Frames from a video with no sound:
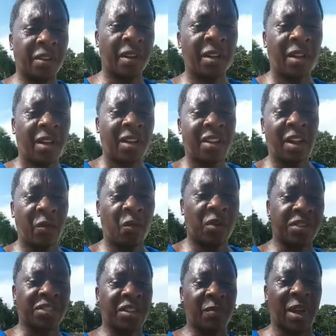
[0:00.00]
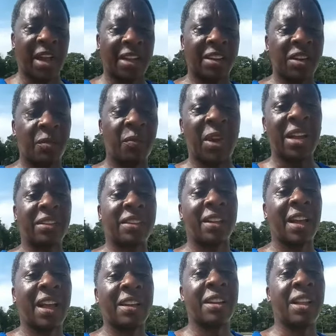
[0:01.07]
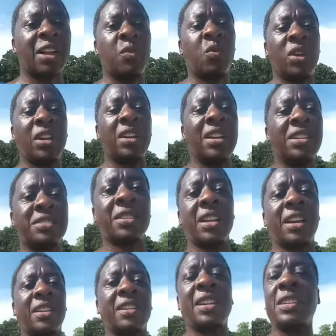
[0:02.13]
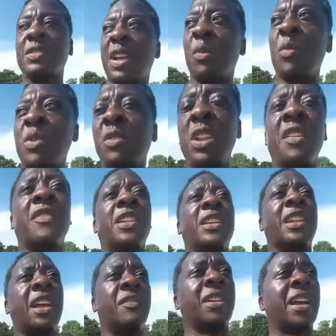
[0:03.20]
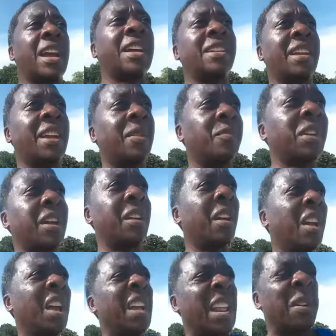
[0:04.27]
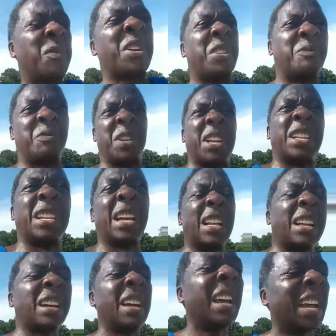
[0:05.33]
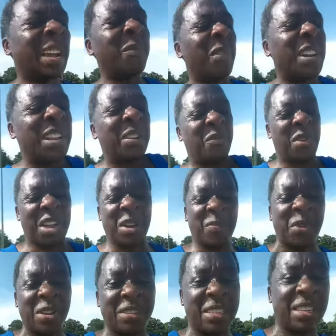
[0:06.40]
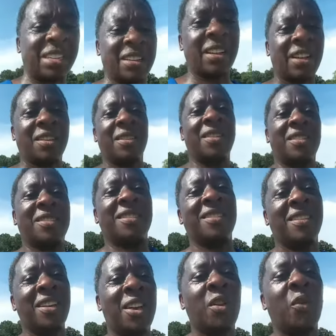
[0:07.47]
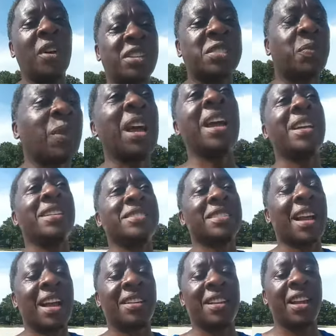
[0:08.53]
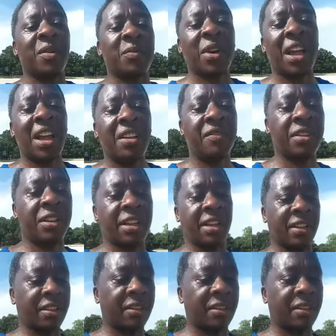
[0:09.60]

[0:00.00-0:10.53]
Didn't want to sit back and debate the goddamn Willie Lynch letter, and we living it every goddamn day. That wasn't a real letter. He wasn't even a real person. Well, explain this goddamn behavior then.